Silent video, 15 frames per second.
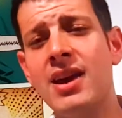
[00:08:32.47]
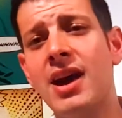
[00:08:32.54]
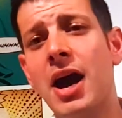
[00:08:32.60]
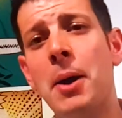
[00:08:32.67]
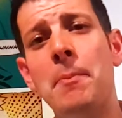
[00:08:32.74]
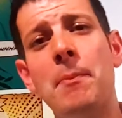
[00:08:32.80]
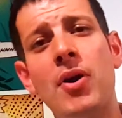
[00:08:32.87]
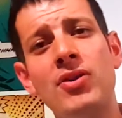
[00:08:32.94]
A
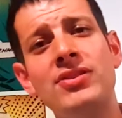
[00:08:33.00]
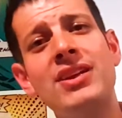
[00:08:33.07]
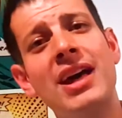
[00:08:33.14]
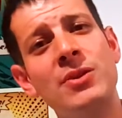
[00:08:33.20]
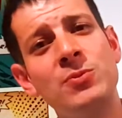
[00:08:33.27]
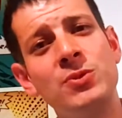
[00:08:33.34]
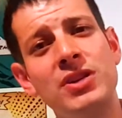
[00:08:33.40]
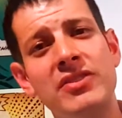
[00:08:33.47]

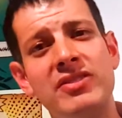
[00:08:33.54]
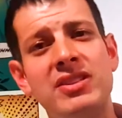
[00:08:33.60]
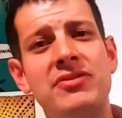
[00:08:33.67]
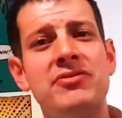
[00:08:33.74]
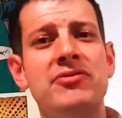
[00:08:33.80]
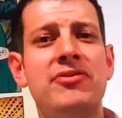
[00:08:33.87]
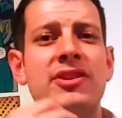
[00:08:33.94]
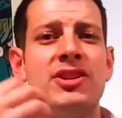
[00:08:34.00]
montan will give a
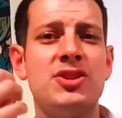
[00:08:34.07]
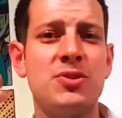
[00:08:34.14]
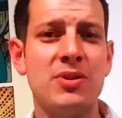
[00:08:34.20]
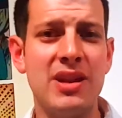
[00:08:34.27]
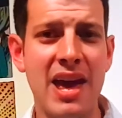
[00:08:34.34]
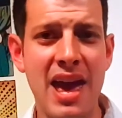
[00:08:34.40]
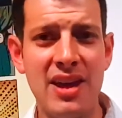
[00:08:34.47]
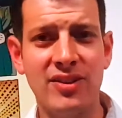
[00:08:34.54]
different finish to an
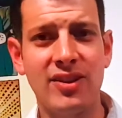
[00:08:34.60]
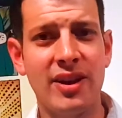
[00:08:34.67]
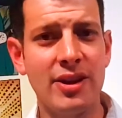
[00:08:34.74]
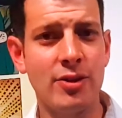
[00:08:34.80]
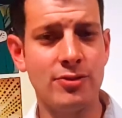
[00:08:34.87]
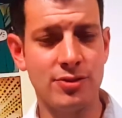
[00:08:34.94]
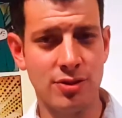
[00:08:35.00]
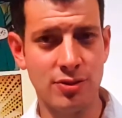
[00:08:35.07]

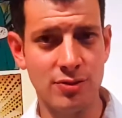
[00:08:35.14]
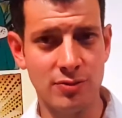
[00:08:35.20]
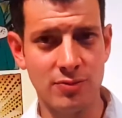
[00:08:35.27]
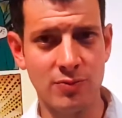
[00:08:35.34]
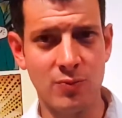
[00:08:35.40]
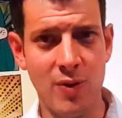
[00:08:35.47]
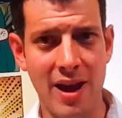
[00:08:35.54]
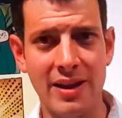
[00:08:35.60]
SiO2
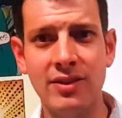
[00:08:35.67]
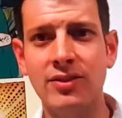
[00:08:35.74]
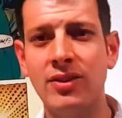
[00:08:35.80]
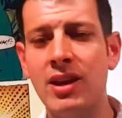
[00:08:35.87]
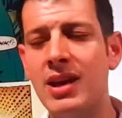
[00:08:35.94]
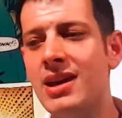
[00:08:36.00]
wax.